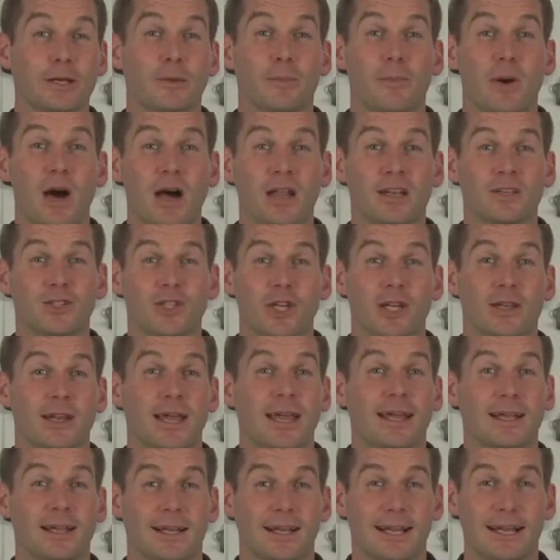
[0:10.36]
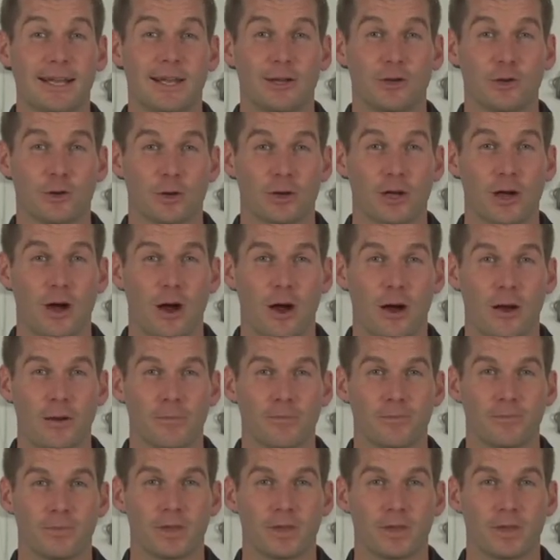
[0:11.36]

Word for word: to polishing and cleaning your car.